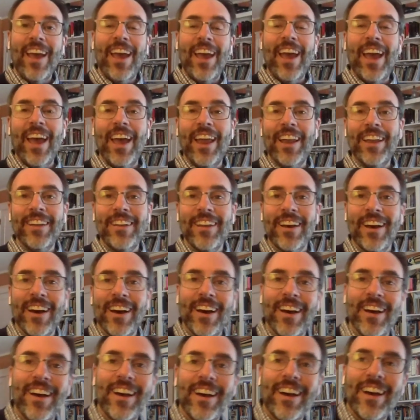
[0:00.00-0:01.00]
And
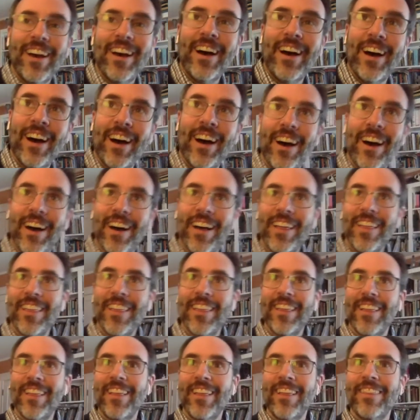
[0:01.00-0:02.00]

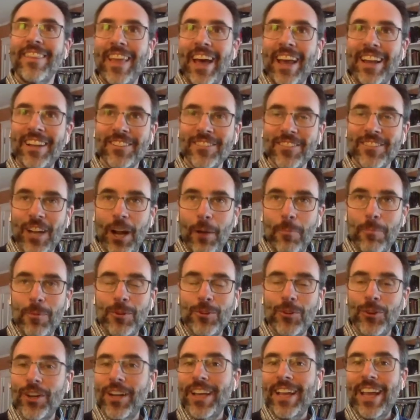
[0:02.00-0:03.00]
that is an
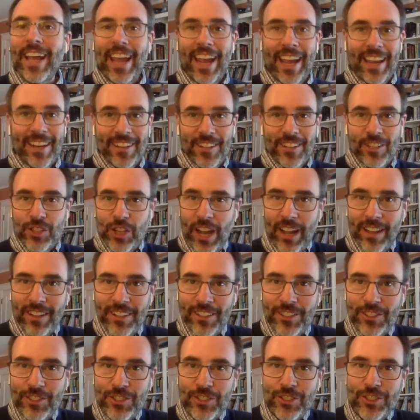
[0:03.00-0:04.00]
opportunity and a
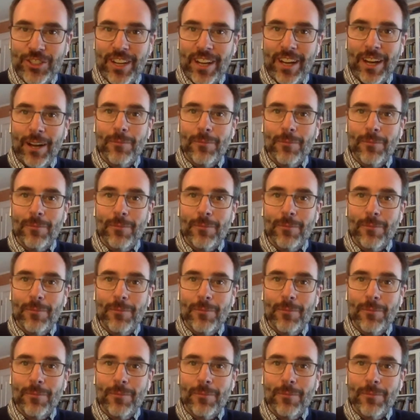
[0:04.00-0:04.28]
challenge.